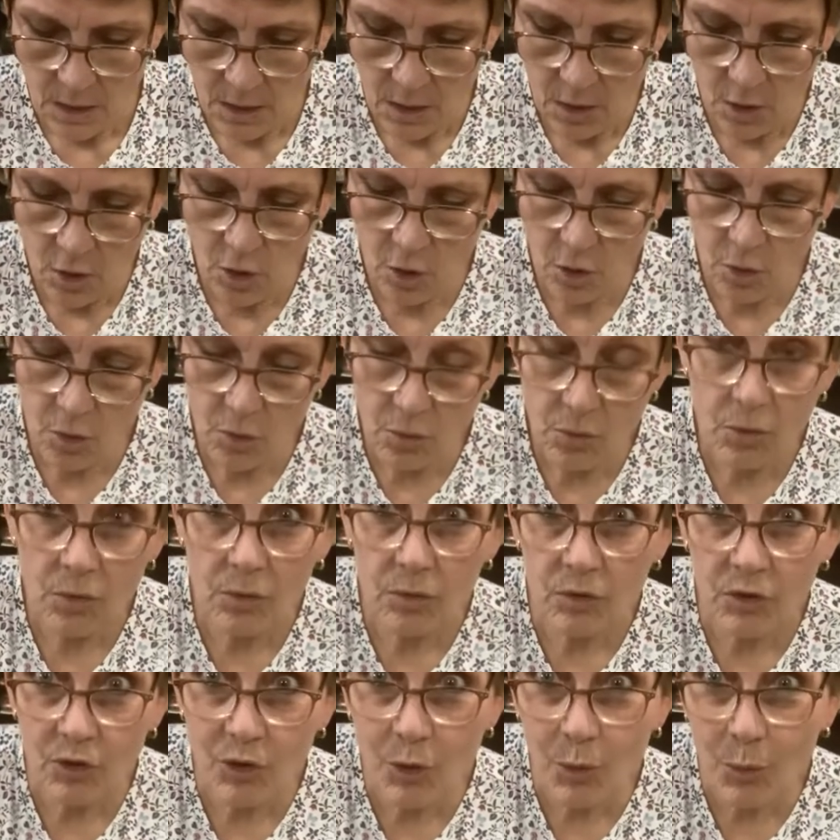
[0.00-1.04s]
no,
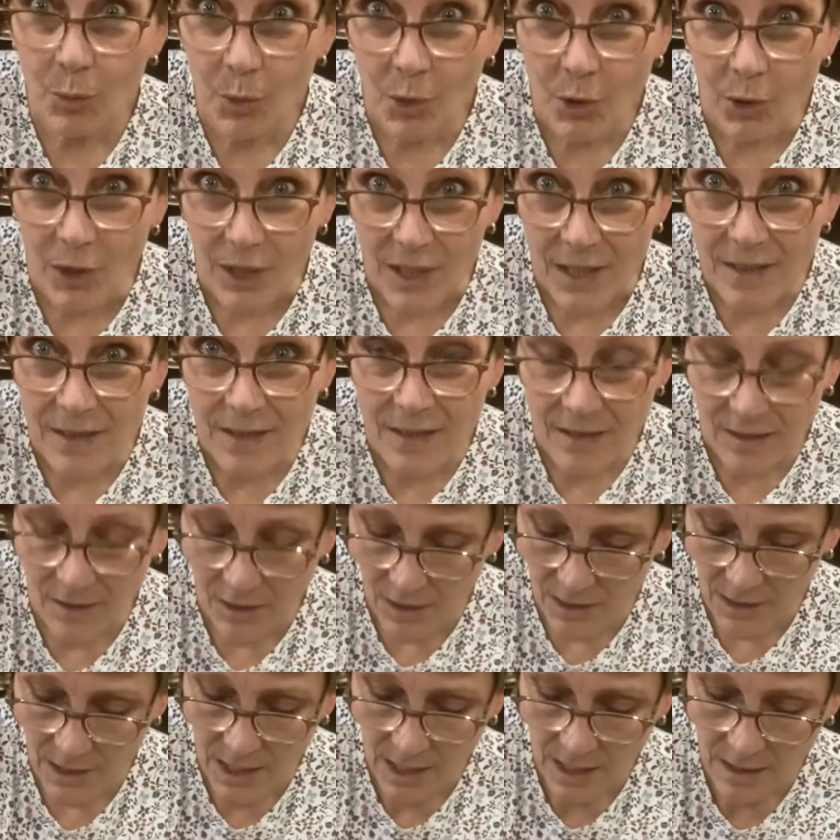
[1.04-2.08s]
no worries
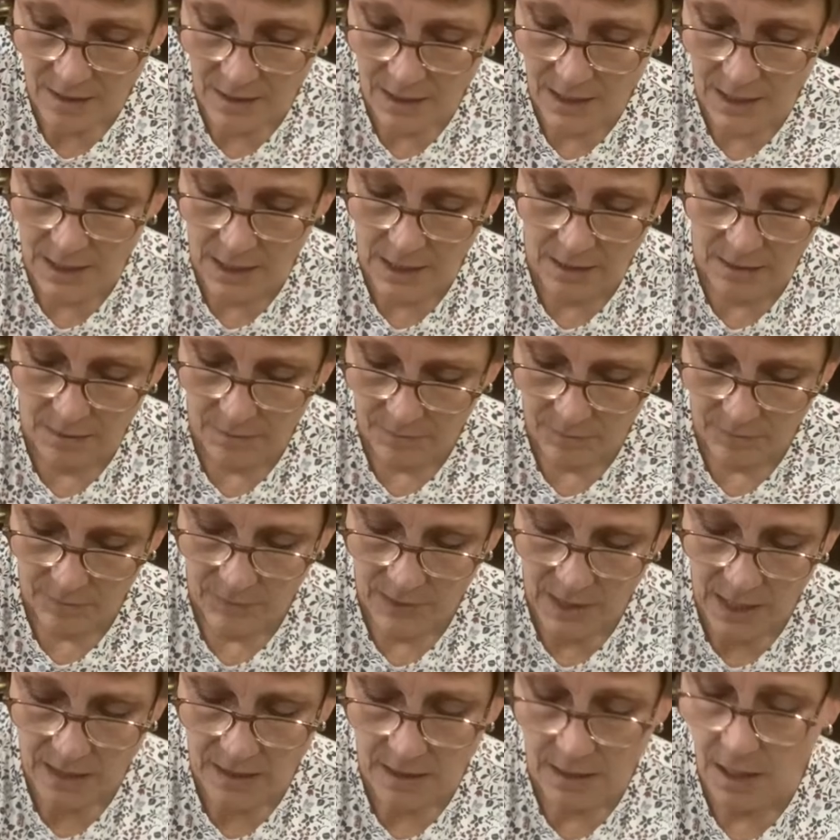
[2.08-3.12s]
on that,
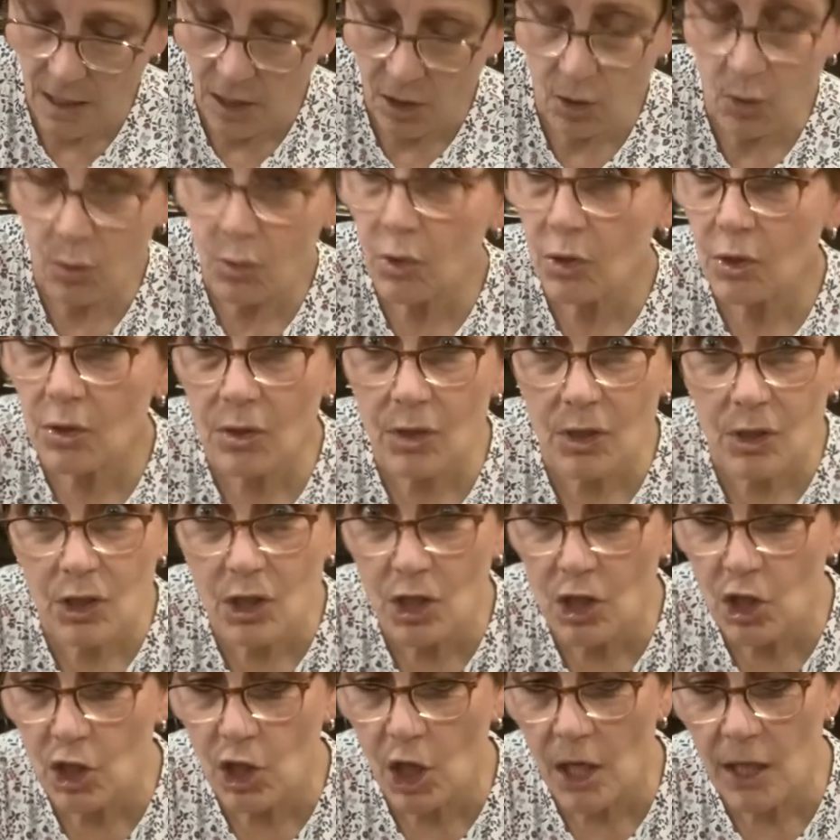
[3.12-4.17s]
that scale. Or you could
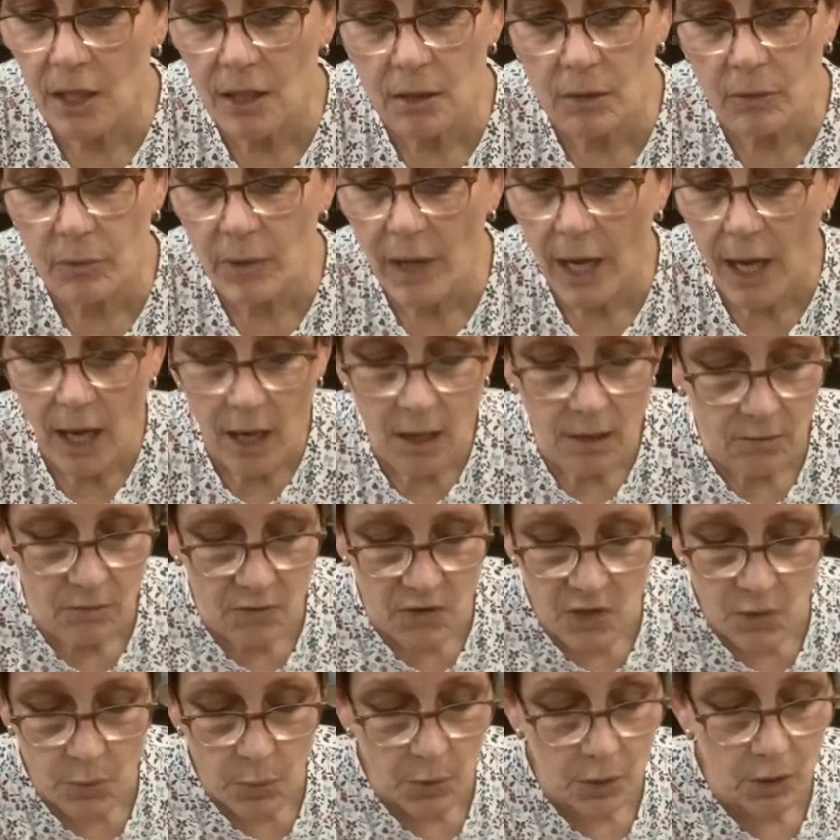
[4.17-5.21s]
just shake it around,
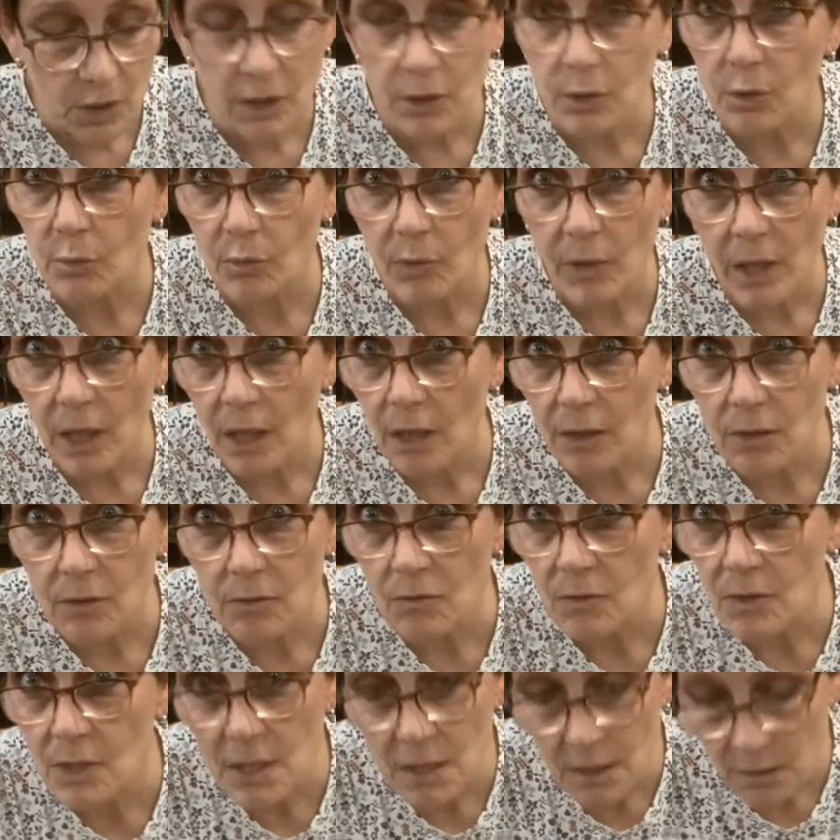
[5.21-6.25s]
swirl it
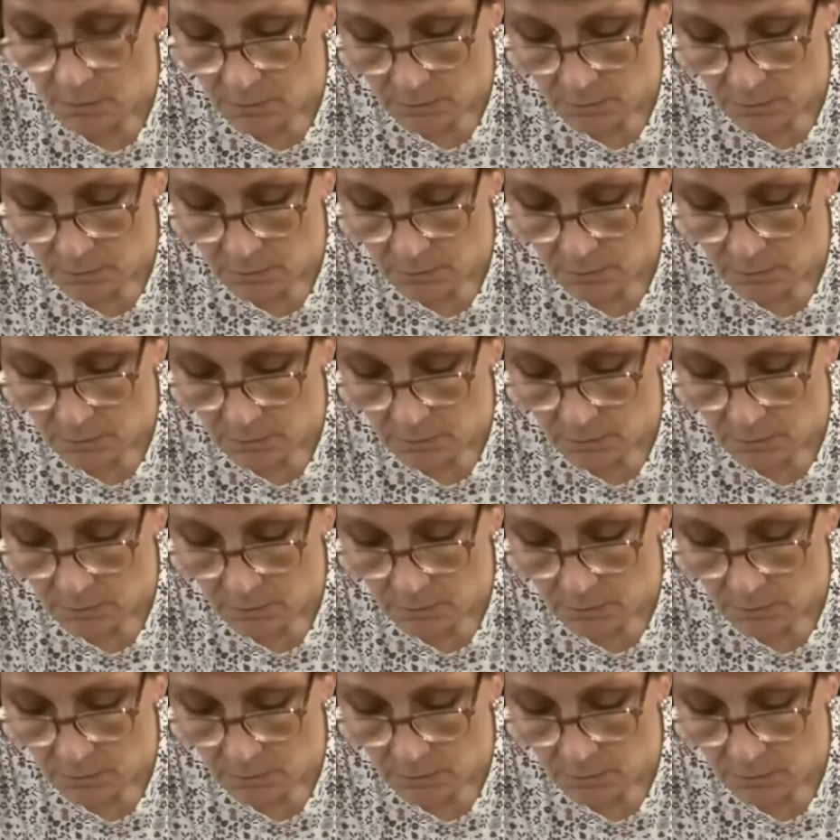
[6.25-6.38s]
around.